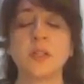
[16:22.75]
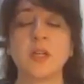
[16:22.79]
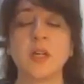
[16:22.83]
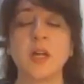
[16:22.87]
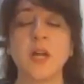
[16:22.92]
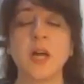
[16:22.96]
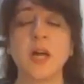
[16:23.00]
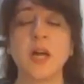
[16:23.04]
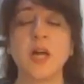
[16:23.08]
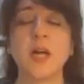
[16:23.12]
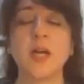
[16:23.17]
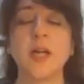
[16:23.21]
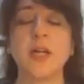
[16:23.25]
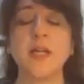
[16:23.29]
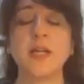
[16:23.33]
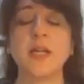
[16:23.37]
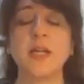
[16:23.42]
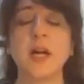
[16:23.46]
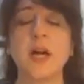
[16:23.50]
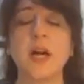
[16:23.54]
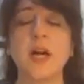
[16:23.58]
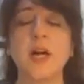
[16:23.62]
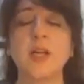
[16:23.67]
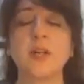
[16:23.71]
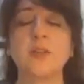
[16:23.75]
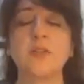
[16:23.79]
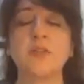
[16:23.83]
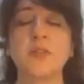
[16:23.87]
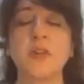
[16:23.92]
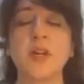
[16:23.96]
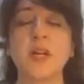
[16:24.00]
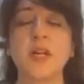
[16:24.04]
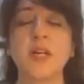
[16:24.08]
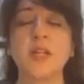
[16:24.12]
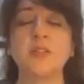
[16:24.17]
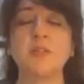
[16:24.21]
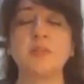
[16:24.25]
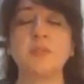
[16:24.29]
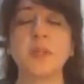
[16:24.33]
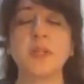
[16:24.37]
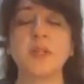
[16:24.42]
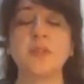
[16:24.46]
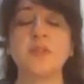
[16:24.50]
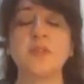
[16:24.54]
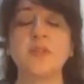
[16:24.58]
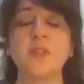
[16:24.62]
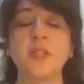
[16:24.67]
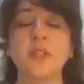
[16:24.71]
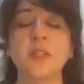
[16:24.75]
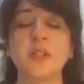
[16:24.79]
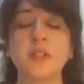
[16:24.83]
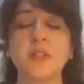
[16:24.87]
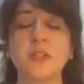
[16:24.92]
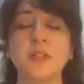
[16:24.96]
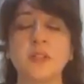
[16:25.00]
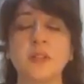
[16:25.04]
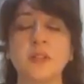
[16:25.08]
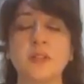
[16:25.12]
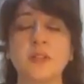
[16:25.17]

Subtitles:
I archive my fears